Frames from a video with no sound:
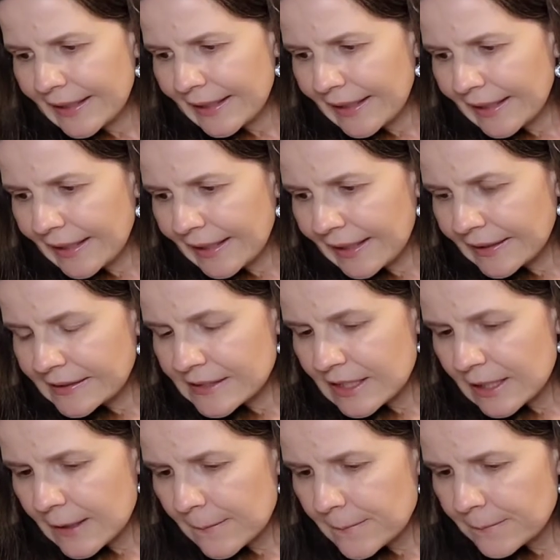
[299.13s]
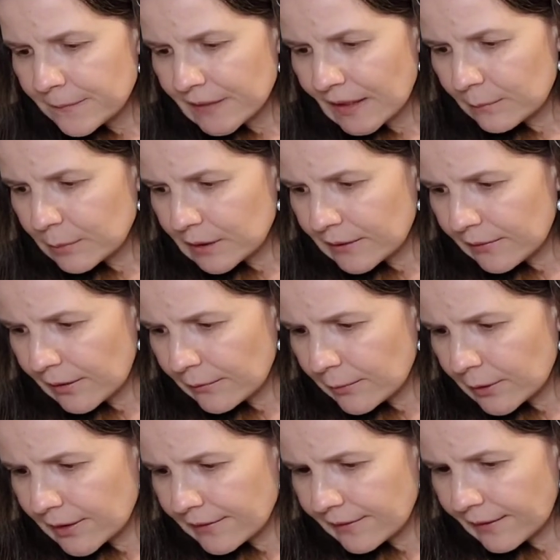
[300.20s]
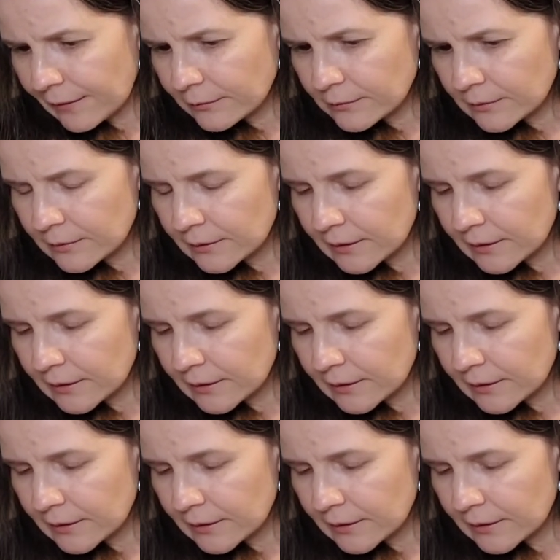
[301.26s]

and I believe I wrote it down.